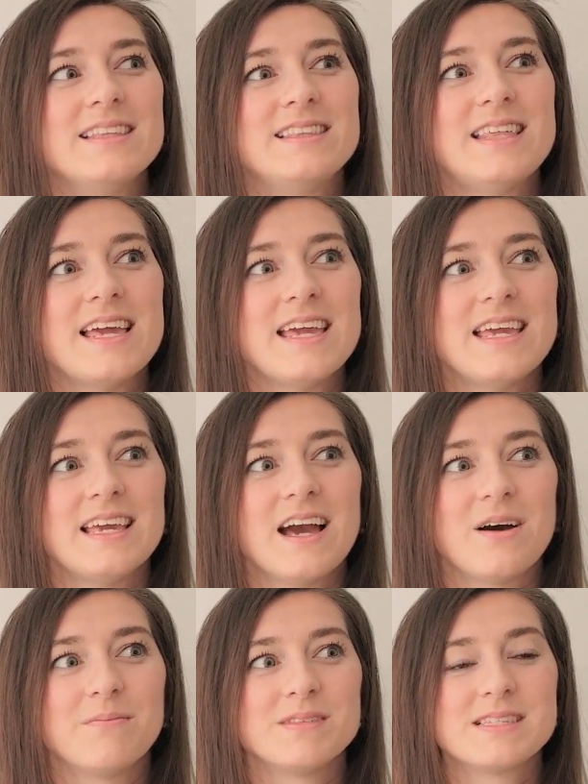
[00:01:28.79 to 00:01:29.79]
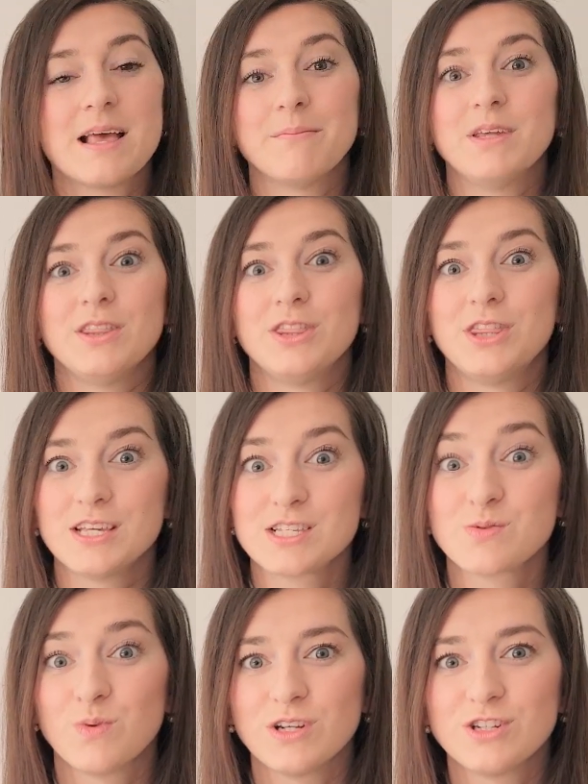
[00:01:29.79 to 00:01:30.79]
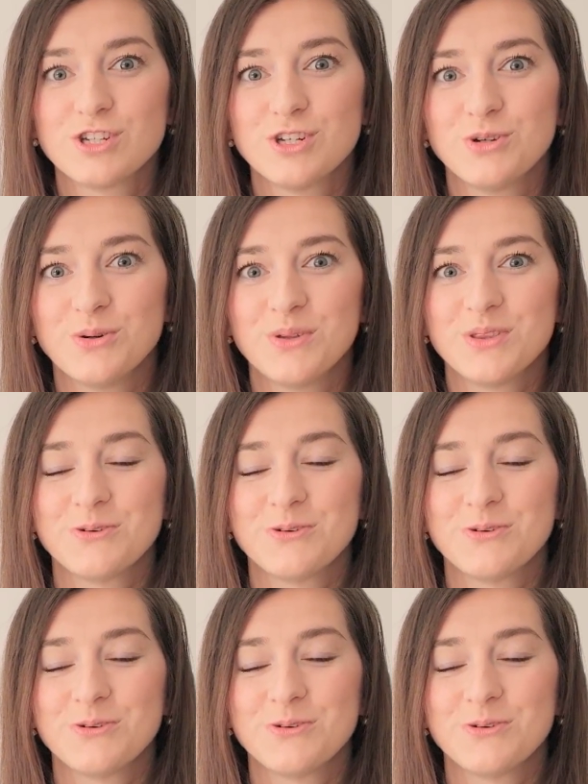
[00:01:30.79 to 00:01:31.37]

they sent me this one too,